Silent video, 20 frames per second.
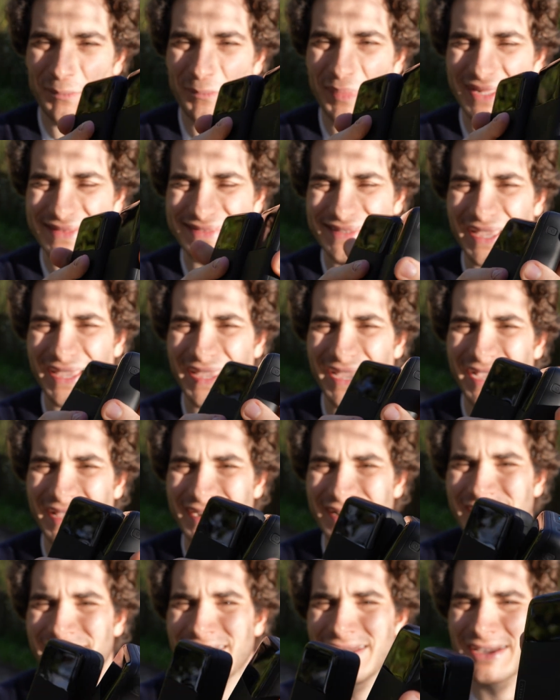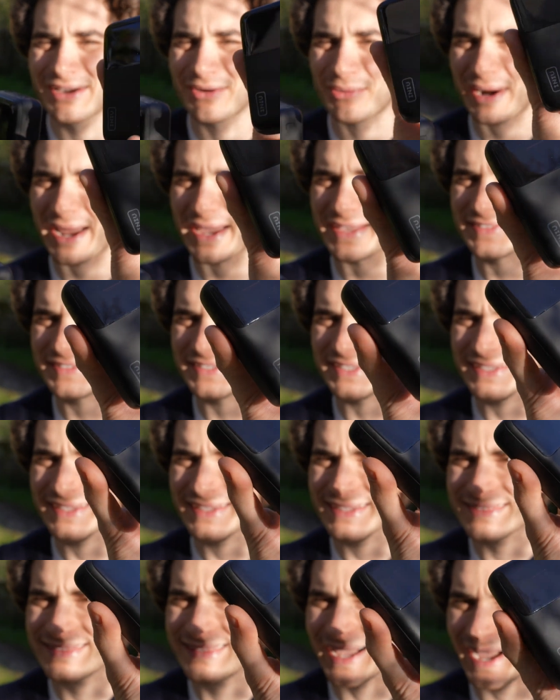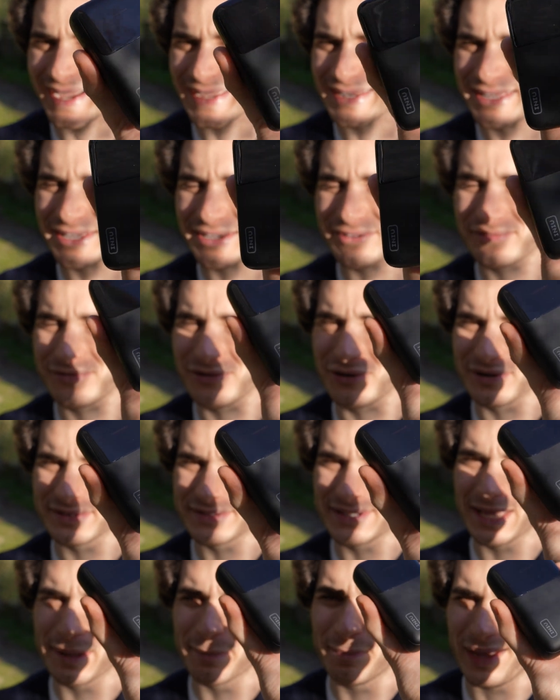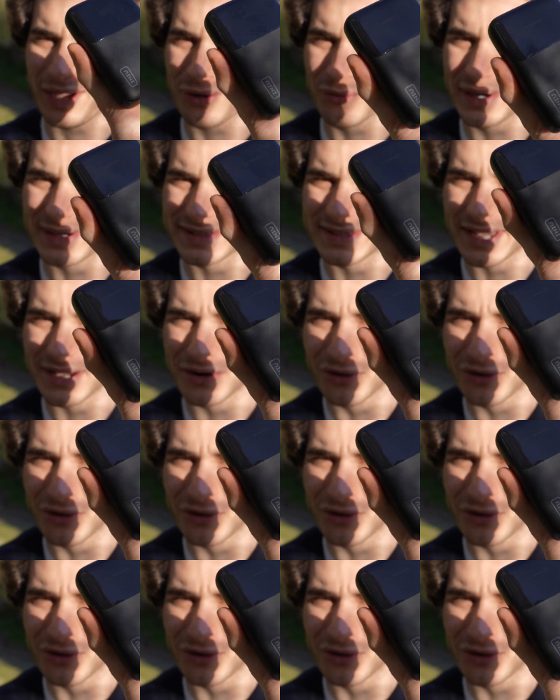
but they are crazy tiny for the power they